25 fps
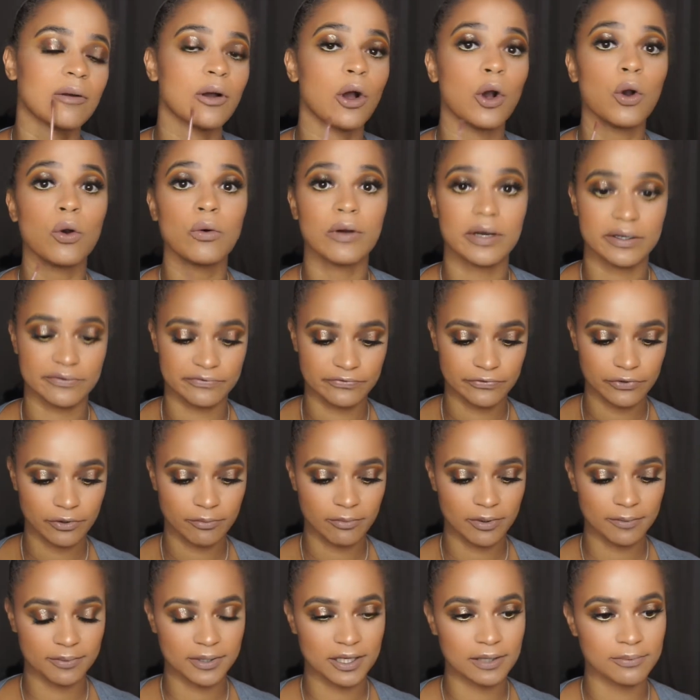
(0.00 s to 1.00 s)
Oh, and for
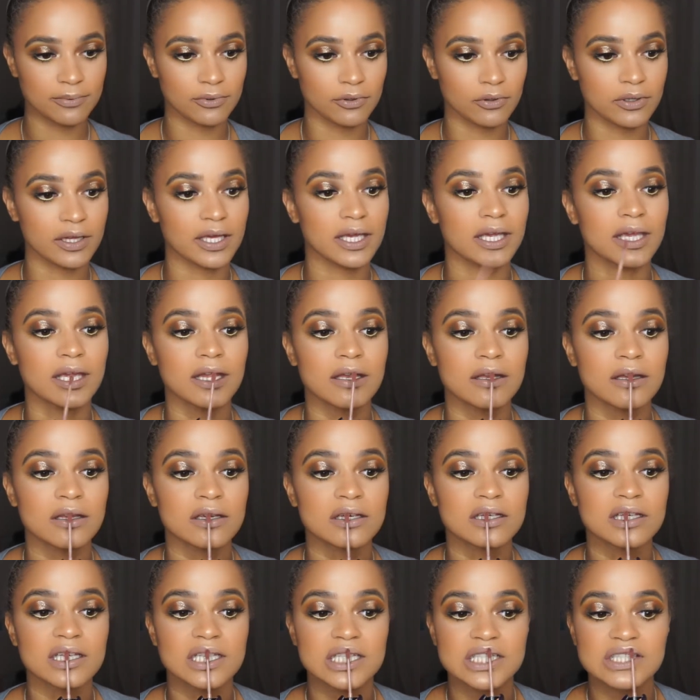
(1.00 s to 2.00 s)
my people in
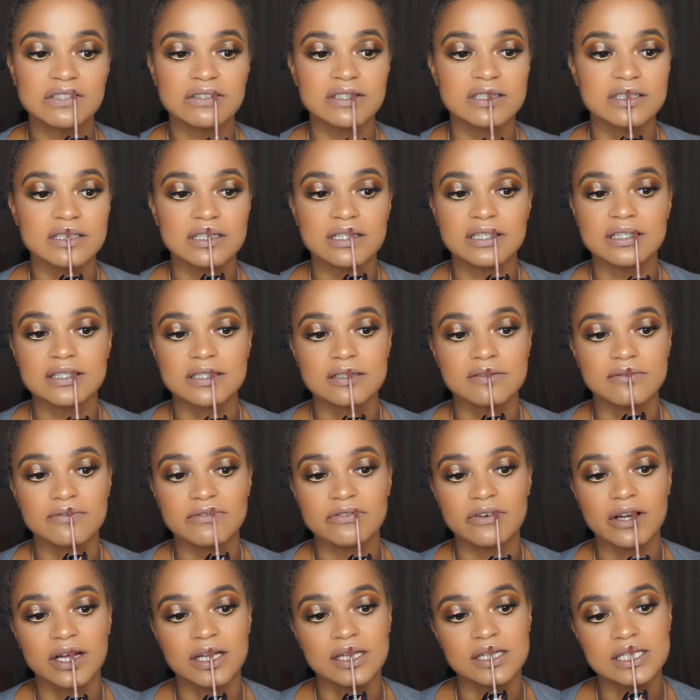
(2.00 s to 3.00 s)
Switzerland and
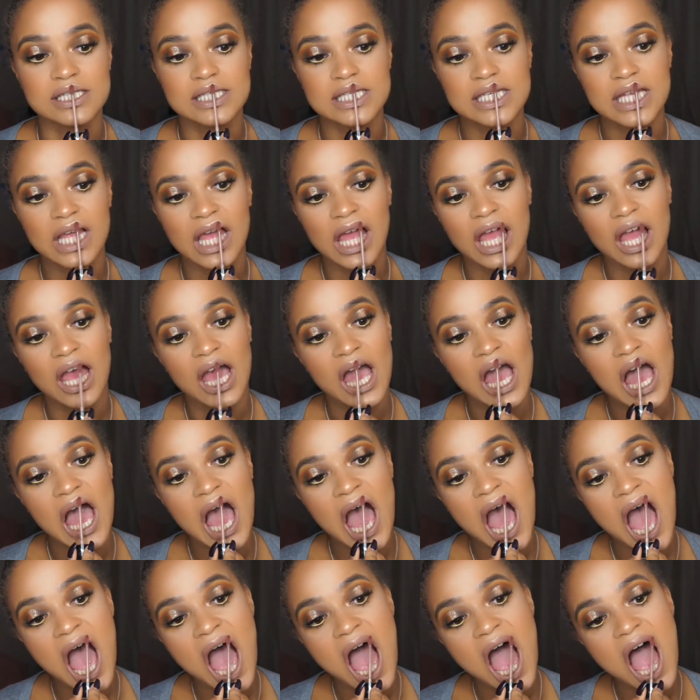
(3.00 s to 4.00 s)
France
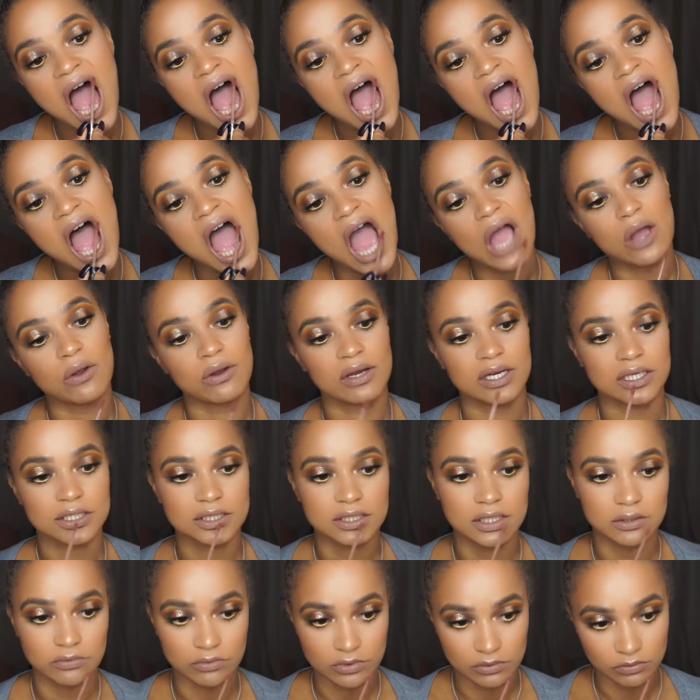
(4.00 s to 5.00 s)
who
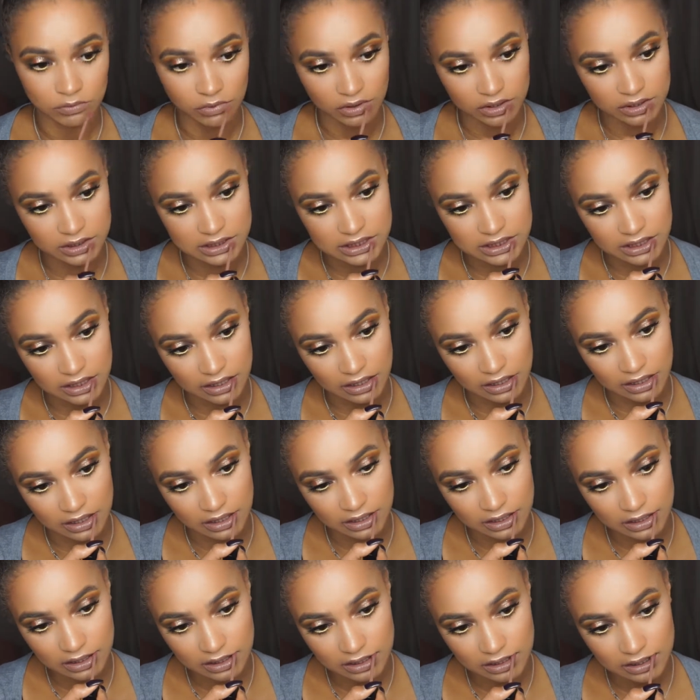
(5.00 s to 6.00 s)
actually would want to
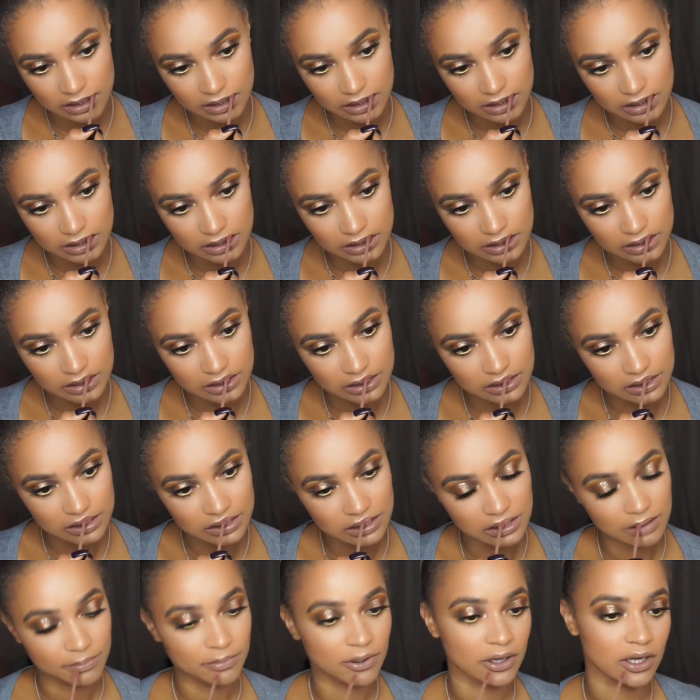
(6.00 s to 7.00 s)

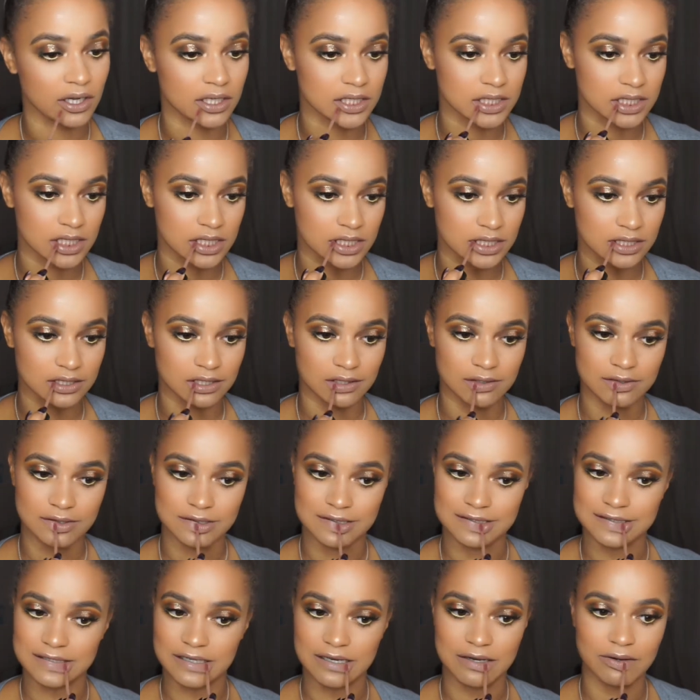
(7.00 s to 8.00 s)
purchase Jeffree
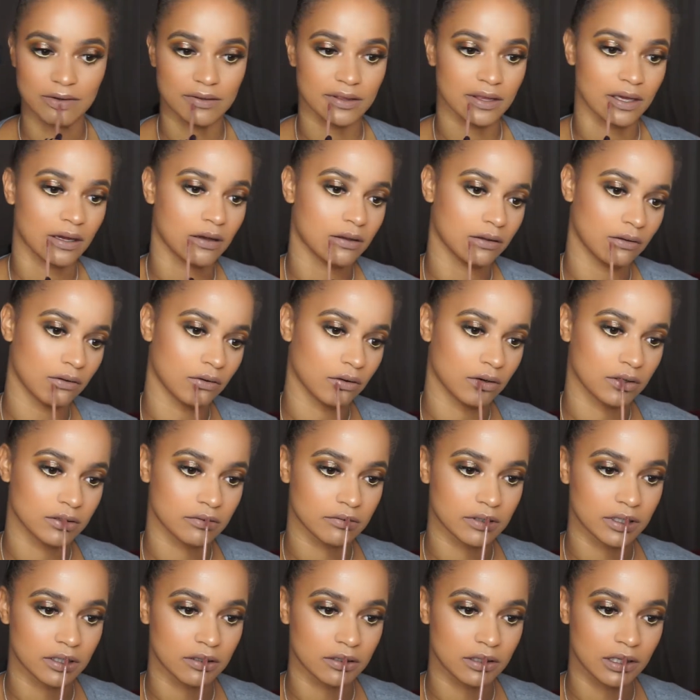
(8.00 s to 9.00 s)
Star without
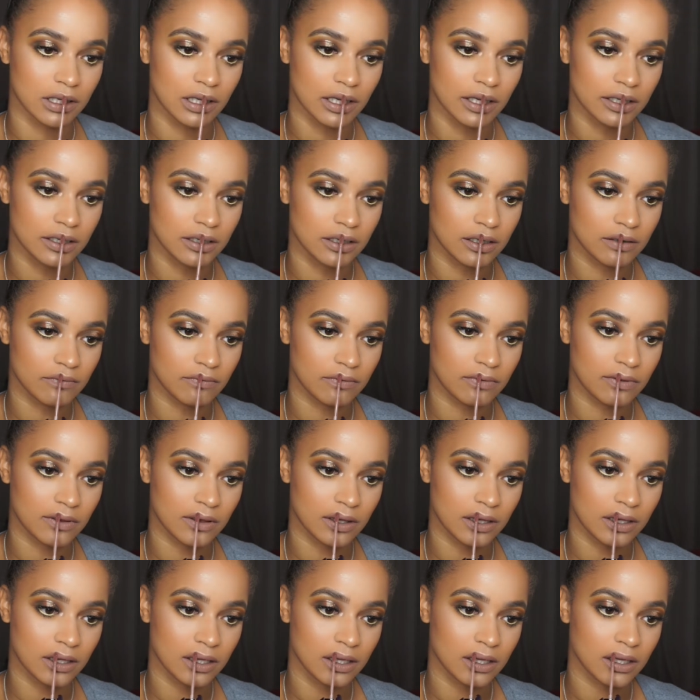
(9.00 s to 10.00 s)
ordering online and
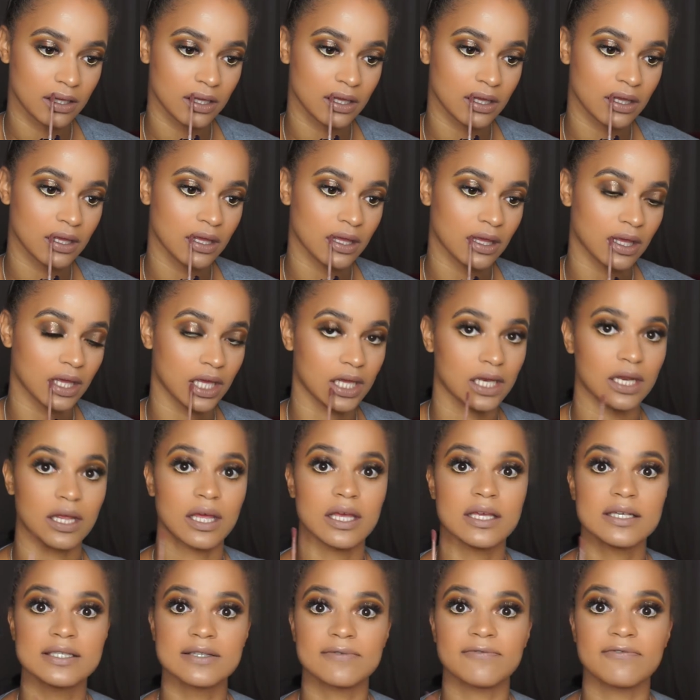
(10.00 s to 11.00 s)
everything, it
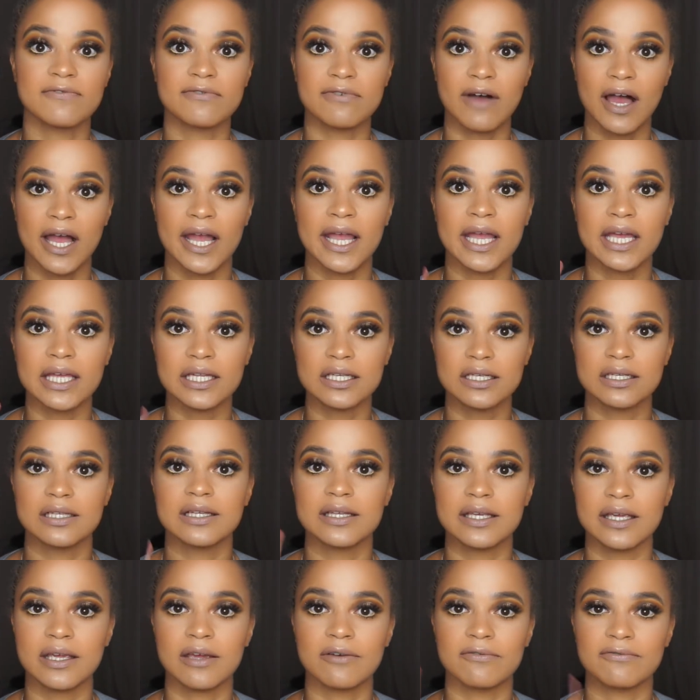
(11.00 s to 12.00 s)
is
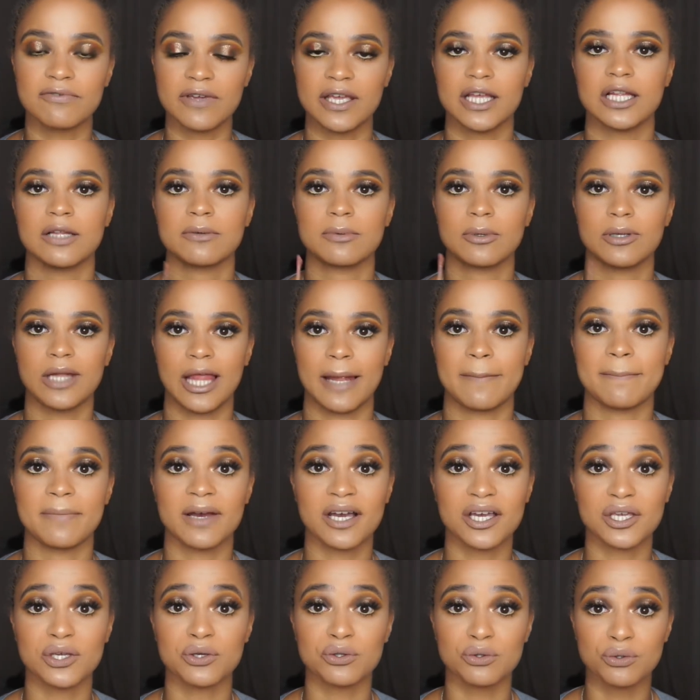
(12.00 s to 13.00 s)
finally available at
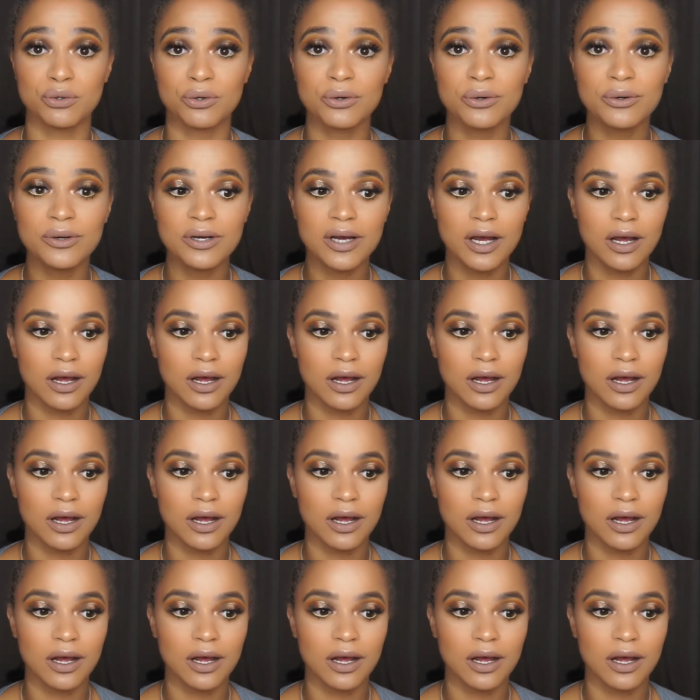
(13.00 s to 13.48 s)
Marionneau.